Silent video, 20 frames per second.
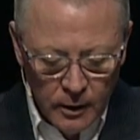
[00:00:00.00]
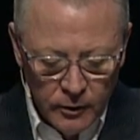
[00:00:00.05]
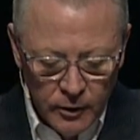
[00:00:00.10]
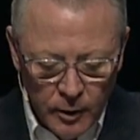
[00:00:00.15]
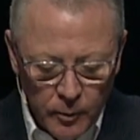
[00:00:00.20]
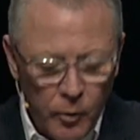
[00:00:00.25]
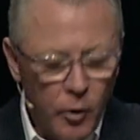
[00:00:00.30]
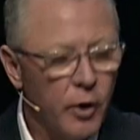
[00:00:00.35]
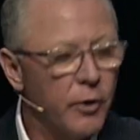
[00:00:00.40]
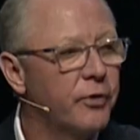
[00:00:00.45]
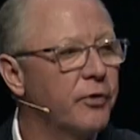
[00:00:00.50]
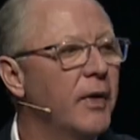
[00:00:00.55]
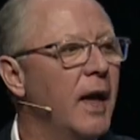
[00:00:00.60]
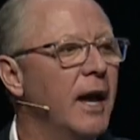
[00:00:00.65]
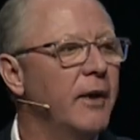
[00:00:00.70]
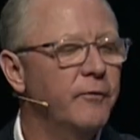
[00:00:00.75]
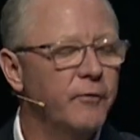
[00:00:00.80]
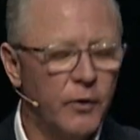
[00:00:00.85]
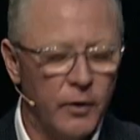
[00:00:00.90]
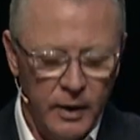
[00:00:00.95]
The more
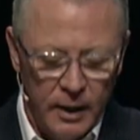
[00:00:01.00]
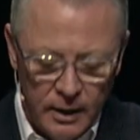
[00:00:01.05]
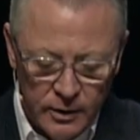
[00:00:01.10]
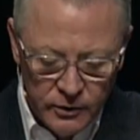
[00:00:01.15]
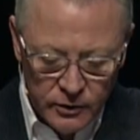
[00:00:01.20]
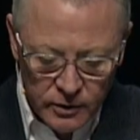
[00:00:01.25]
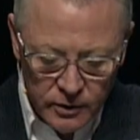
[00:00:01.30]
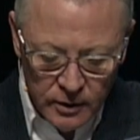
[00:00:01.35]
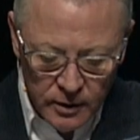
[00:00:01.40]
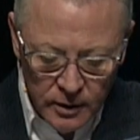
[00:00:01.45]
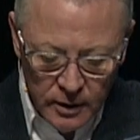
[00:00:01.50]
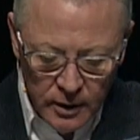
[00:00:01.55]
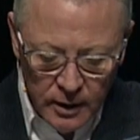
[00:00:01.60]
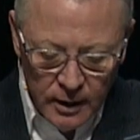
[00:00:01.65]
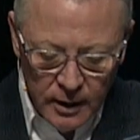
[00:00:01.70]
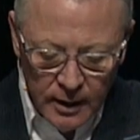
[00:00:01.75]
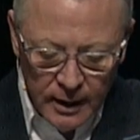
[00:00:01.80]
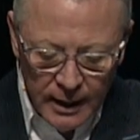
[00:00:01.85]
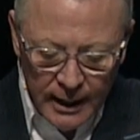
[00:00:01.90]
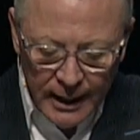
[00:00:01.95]
thankfulness
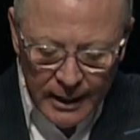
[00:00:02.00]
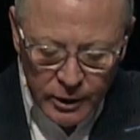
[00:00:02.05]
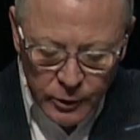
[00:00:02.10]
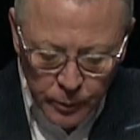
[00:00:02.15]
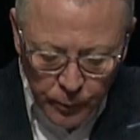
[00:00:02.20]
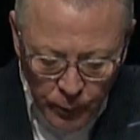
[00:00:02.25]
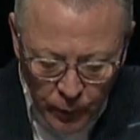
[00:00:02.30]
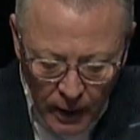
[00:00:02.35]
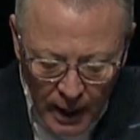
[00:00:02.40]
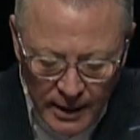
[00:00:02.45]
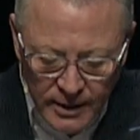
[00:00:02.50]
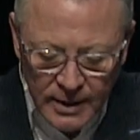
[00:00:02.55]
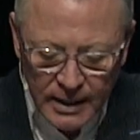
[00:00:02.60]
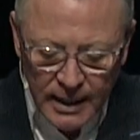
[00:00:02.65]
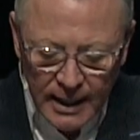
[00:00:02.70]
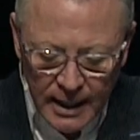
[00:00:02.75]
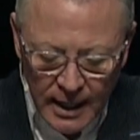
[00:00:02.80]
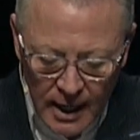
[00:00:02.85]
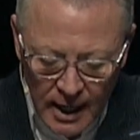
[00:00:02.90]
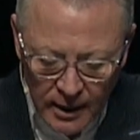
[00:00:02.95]
is
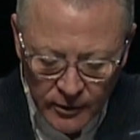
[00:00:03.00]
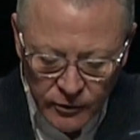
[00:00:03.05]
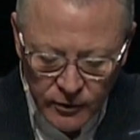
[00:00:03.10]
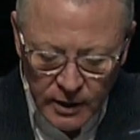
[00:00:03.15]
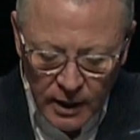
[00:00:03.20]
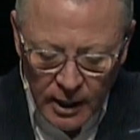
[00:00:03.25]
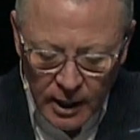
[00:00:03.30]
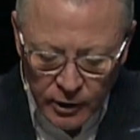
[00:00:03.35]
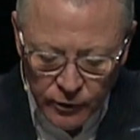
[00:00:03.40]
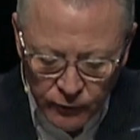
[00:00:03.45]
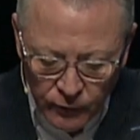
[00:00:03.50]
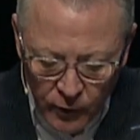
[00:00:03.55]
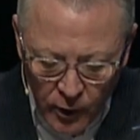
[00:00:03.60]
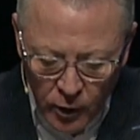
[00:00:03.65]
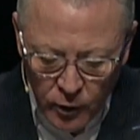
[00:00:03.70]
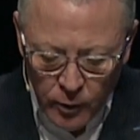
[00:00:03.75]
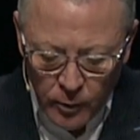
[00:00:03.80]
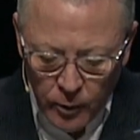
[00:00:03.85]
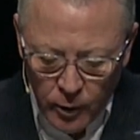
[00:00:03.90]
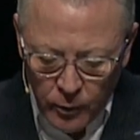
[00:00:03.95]
present in us, the less
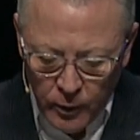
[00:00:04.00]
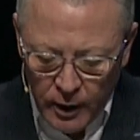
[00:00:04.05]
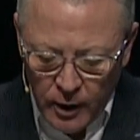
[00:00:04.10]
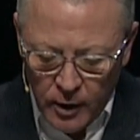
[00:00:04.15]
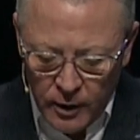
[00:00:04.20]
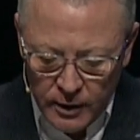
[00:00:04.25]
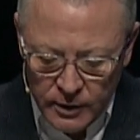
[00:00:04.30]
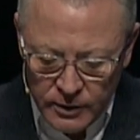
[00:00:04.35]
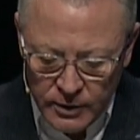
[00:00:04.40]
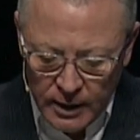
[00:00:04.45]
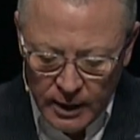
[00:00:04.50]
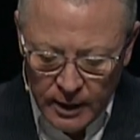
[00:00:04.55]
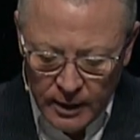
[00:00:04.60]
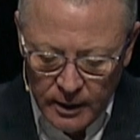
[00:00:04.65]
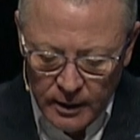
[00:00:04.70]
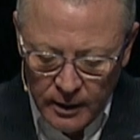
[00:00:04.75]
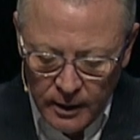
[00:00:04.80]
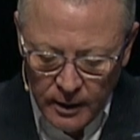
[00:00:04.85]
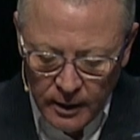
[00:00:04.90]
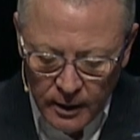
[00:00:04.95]
vulnerable we are to
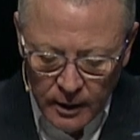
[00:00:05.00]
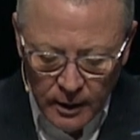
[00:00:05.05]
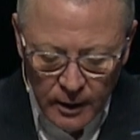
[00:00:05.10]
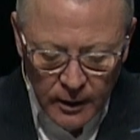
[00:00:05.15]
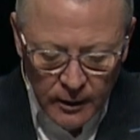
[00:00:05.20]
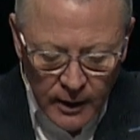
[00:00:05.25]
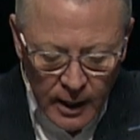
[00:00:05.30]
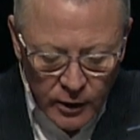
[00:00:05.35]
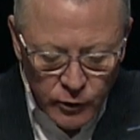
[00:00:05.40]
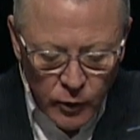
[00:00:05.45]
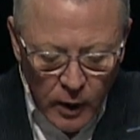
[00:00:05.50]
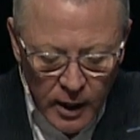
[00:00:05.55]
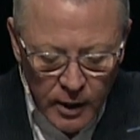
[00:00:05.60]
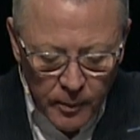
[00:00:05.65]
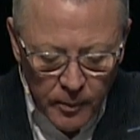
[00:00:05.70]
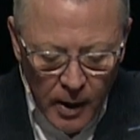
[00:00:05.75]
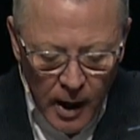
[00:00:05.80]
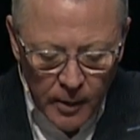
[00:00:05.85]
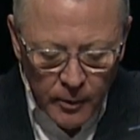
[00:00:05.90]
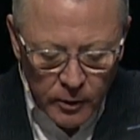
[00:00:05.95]
sin. That's why
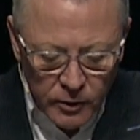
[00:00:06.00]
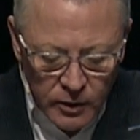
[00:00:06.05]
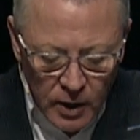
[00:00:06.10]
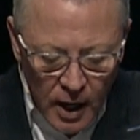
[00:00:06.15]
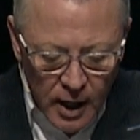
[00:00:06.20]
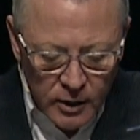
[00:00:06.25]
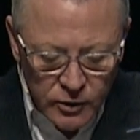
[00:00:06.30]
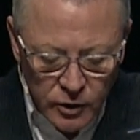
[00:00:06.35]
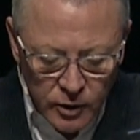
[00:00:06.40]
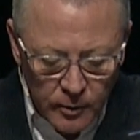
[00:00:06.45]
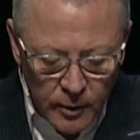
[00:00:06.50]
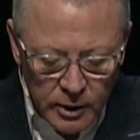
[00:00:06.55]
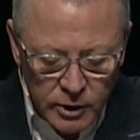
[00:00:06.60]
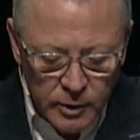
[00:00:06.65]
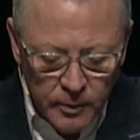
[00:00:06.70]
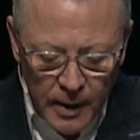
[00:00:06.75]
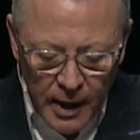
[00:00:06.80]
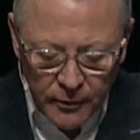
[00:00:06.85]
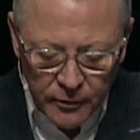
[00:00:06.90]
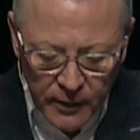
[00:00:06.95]
the Bible talks so
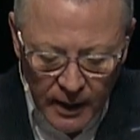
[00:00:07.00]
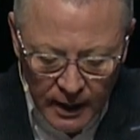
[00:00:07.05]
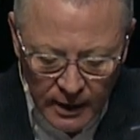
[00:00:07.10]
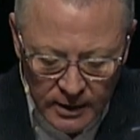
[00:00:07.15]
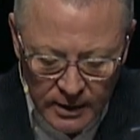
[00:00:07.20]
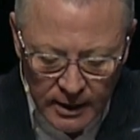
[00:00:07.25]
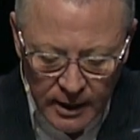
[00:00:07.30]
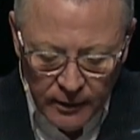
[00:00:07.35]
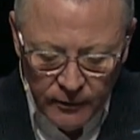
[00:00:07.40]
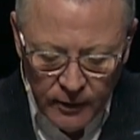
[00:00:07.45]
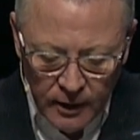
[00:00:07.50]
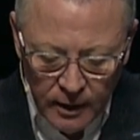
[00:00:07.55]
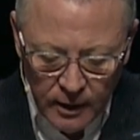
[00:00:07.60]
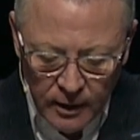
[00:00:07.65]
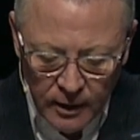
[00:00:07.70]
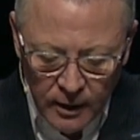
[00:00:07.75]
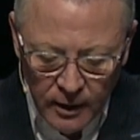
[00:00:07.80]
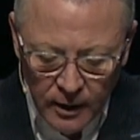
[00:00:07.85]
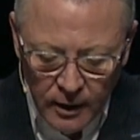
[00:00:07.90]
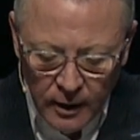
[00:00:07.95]
much about thanksgiving.
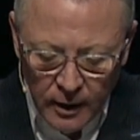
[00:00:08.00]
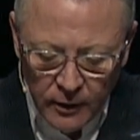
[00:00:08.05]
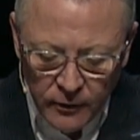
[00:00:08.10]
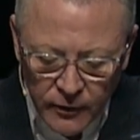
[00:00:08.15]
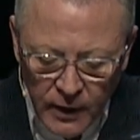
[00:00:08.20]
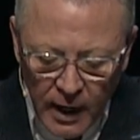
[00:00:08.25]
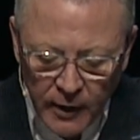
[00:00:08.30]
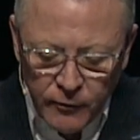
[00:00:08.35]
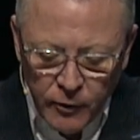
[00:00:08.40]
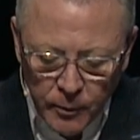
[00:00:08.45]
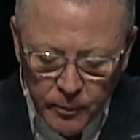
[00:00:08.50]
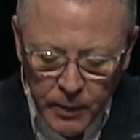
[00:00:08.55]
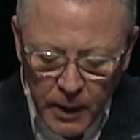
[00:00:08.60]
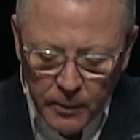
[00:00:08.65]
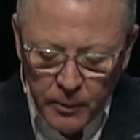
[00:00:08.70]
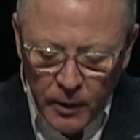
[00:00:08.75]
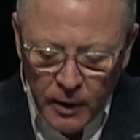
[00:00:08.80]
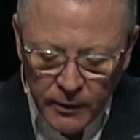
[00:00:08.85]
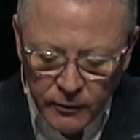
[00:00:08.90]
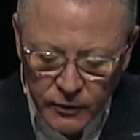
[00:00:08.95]
Thankful
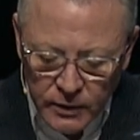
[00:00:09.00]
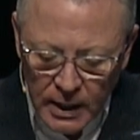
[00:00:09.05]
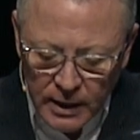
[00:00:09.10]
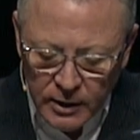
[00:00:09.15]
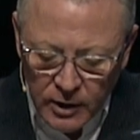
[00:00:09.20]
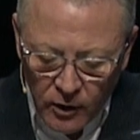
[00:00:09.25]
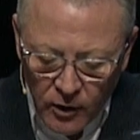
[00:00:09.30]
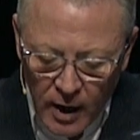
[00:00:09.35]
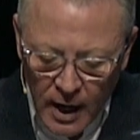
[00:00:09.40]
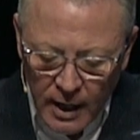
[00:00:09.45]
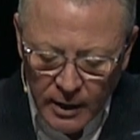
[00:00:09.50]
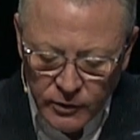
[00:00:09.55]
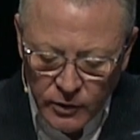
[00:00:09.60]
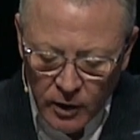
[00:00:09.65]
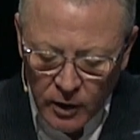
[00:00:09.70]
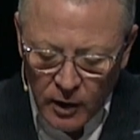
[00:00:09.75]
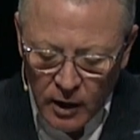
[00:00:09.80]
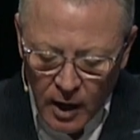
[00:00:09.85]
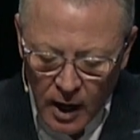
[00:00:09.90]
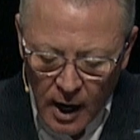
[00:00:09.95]
people have set their eyes
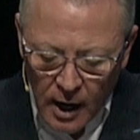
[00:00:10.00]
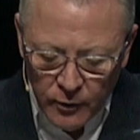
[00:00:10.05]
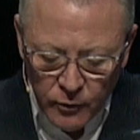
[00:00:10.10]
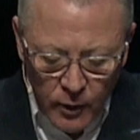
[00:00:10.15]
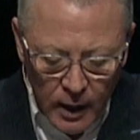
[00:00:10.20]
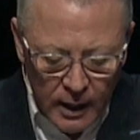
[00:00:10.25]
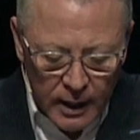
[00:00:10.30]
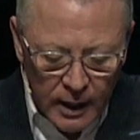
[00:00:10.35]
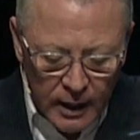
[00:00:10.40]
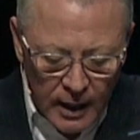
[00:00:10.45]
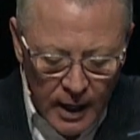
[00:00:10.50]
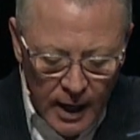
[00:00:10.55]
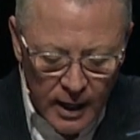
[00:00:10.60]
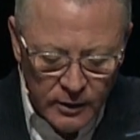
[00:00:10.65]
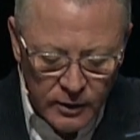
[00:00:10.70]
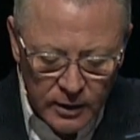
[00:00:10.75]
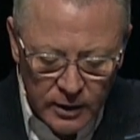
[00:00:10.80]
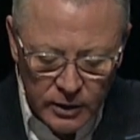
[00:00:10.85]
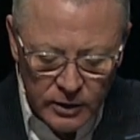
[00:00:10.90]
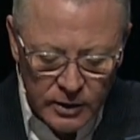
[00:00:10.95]
on God,
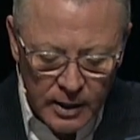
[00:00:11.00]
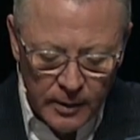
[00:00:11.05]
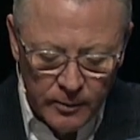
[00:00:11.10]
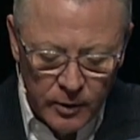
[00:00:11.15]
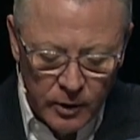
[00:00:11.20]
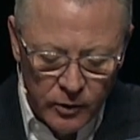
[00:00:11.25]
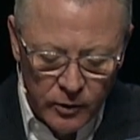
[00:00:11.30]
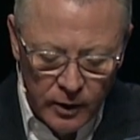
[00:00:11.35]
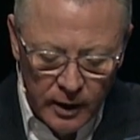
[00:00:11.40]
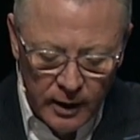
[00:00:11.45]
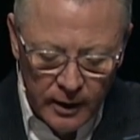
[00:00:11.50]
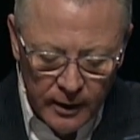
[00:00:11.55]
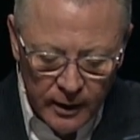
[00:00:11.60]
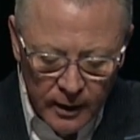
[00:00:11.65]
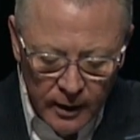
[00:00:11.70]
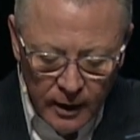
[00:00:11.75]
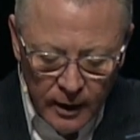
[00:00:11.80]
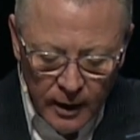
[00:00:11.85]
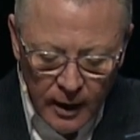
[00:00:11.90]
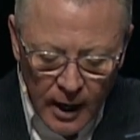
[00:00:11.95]
recognizing to some degree
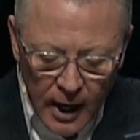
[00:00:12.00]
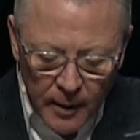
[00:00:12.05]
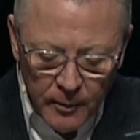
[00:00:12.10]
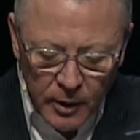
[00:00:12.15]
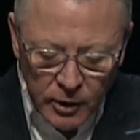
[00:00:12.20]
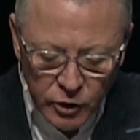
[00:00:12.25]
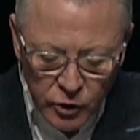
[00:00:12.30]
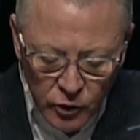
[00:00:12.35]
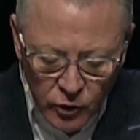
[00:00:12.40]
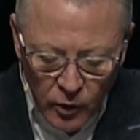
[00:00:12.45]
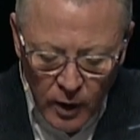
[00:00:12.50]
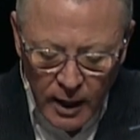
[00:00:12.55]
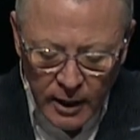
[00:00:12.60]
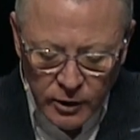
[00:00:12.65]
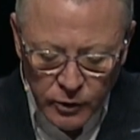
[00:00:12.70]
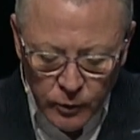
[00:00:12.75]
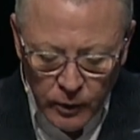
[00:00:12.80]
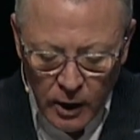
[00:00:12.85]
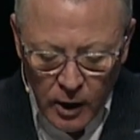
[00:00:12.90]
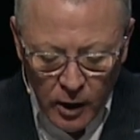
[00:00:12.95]
how much
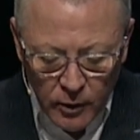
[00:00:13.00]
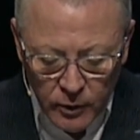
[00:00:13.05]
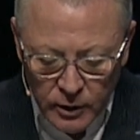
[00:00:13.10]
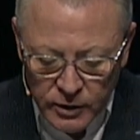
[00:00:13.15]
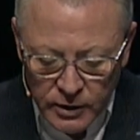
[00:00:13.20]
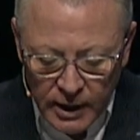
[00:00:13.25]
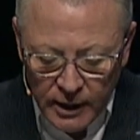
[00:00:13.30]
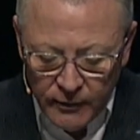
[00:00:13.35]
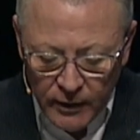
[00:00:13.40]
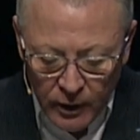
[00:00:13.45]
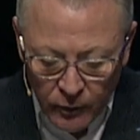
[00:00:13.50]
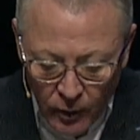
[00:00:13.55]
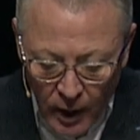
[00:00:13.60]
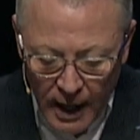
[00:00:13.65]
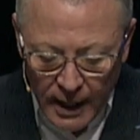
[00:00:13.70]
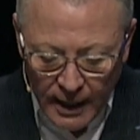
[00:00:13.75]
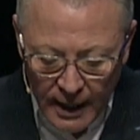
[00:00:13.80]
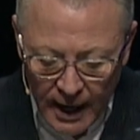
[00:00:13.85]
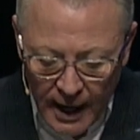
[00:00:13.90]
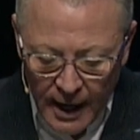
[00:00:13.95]
grace we are receiving
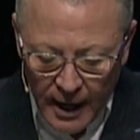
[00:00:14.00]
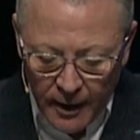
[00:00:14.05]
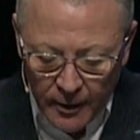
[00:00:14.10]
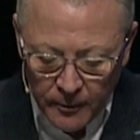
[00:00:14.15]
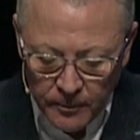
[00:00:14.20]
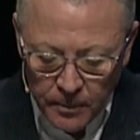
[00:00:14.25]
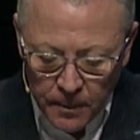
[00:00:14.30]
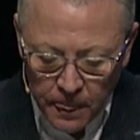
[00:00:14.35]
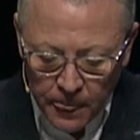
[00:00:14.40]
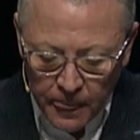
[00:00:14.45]
right now,